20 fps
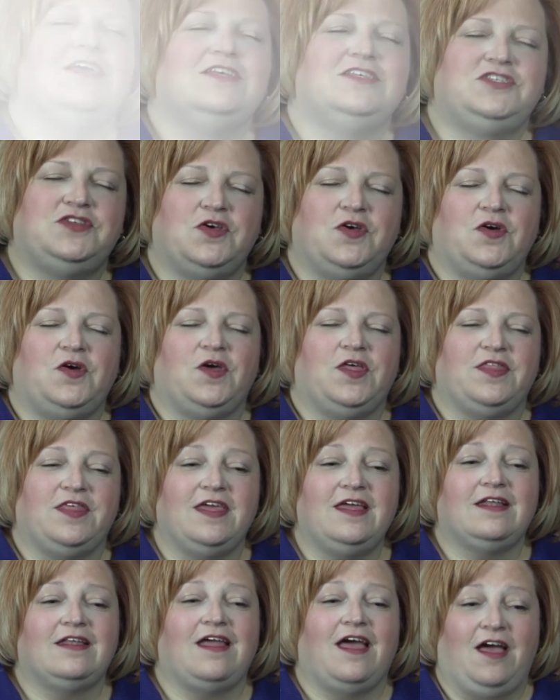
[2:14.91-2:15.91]
So
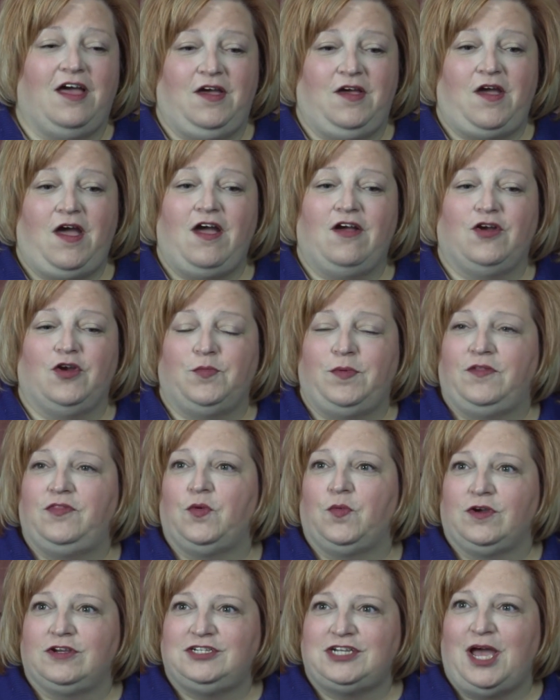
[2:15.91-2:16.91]
then I heard about
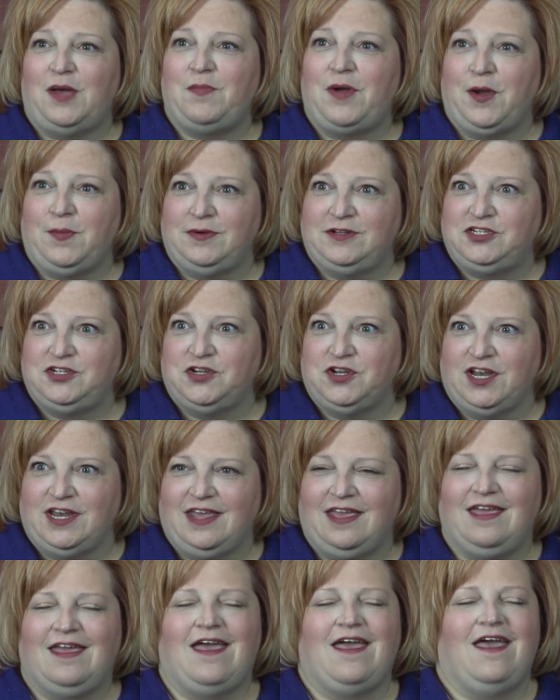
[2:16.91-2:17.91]
the workshop
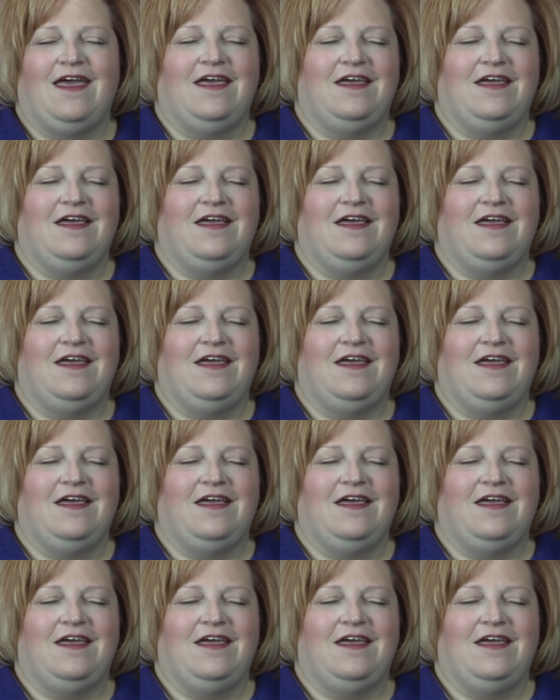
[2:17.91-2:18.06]
opportunity